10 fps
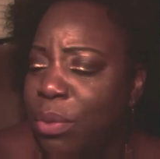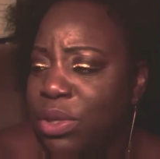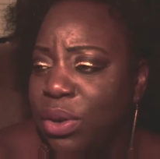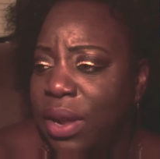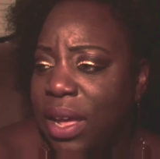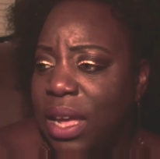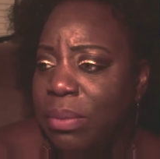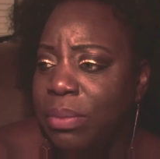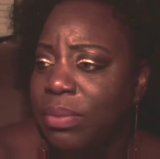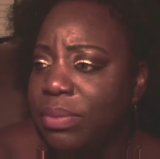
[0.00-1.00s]
her
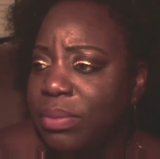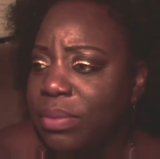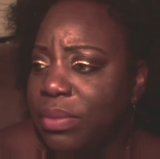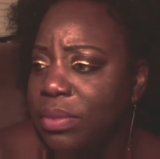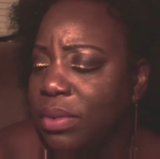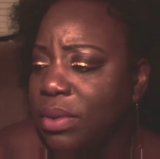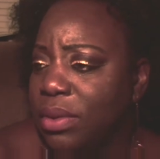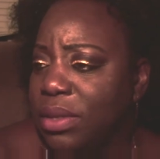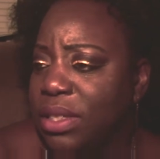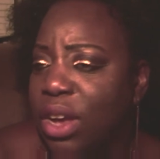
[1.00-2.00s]
name,
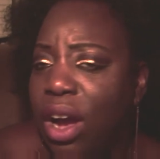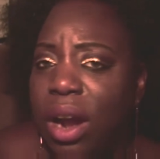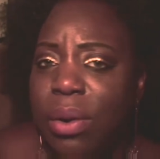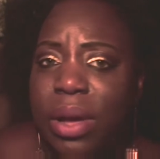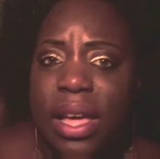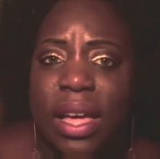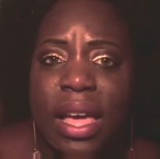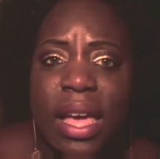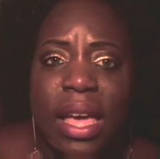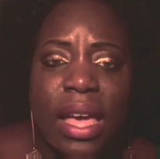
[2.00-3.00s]
Tara,
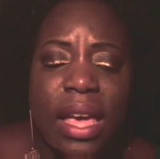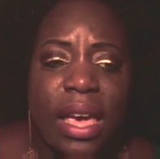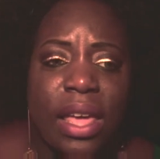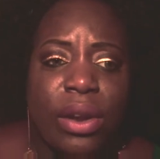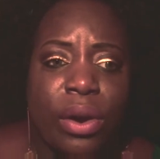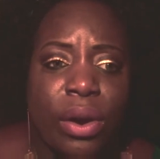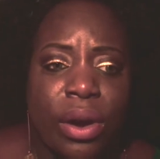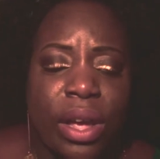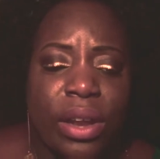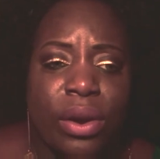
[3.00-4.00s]
in
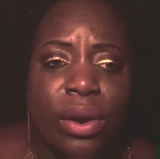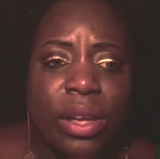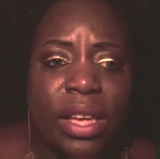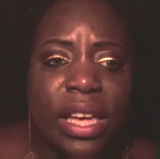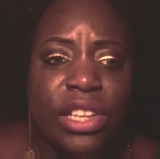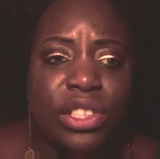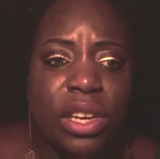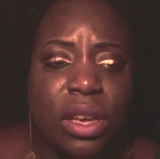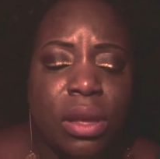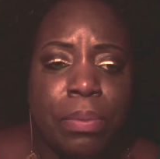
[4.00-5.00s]
her
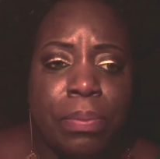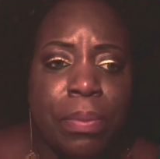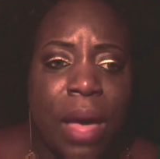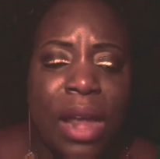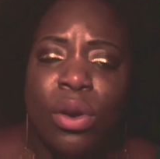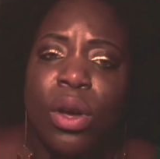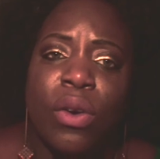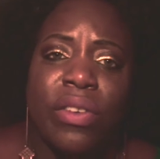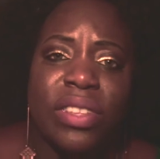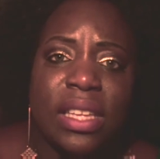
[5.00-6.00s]
kitchen. I don't
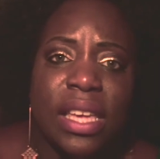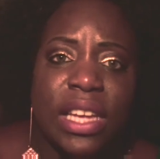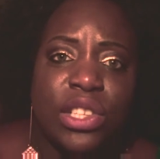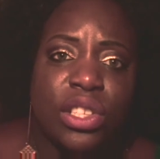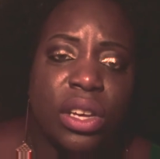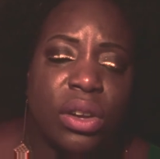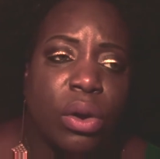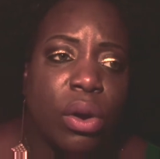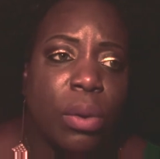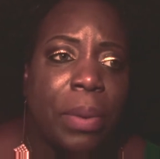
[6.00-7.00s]
know if it's a kitchen
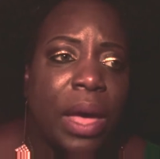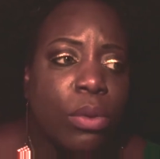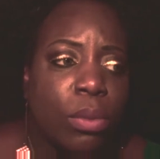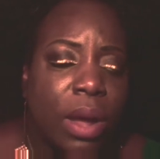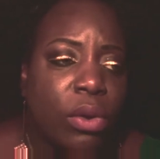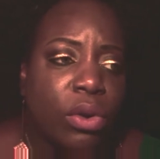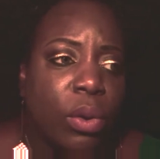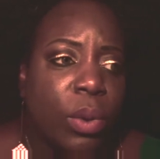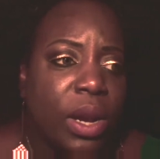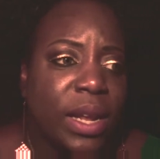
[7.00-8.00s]
or a bedroom, I don't
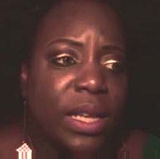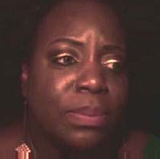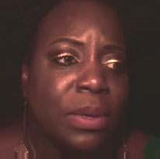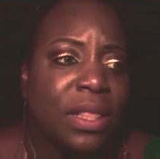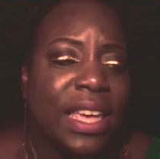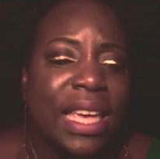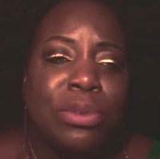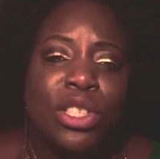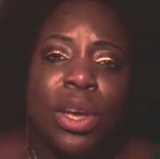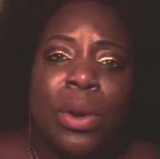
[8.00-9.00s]
know what it is, but they
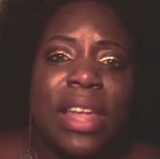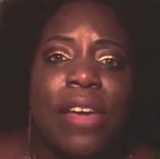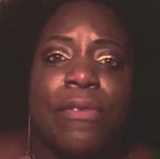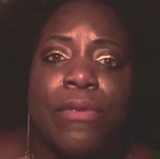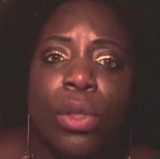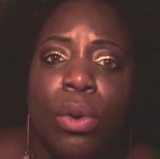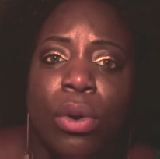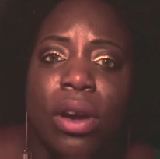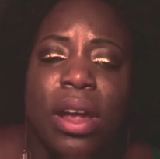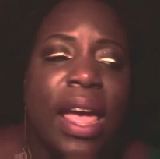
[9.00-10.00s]
keep showing that
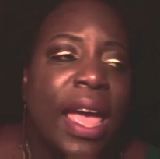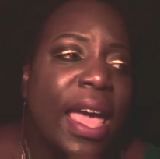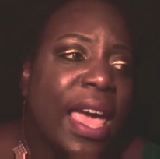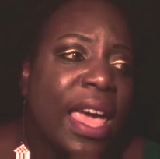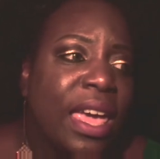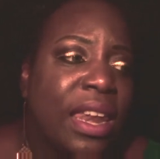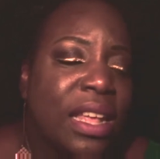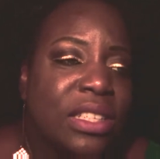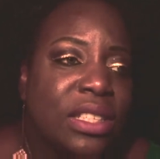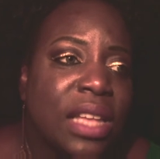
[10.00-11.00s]
floor, and
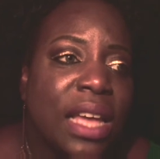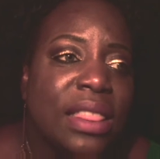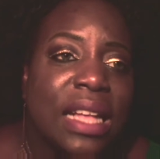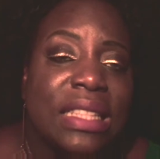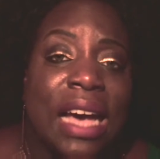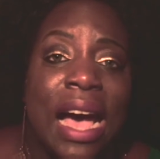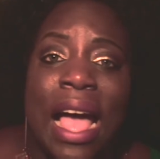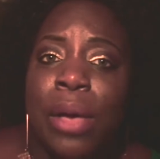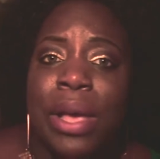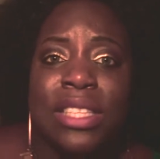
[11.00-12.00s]
it's just like that
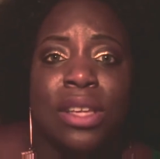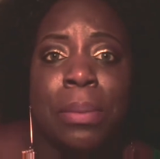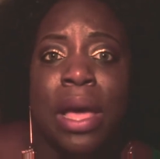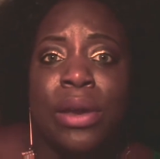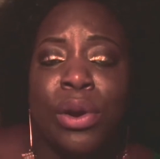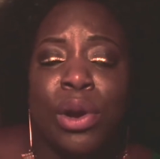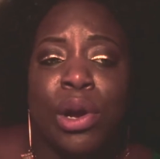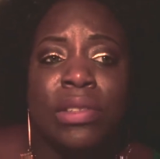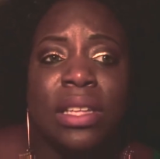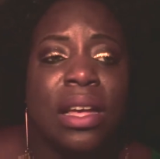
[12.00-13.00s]
tile gets on my
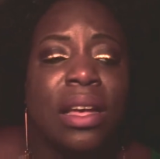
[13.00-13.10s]
nerves.